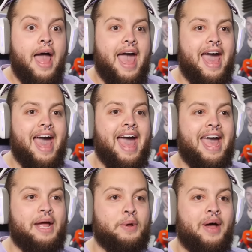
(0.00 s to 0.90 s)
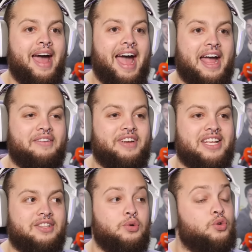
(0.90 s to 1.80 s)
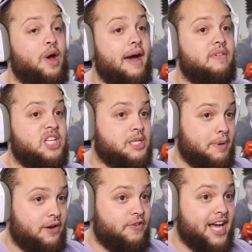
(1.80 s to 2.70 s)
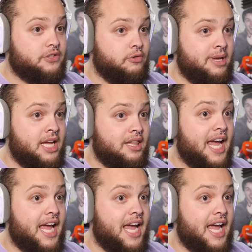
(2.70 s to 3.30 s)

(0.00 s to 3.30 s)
Hey. Hey, do you have any spit facts for me?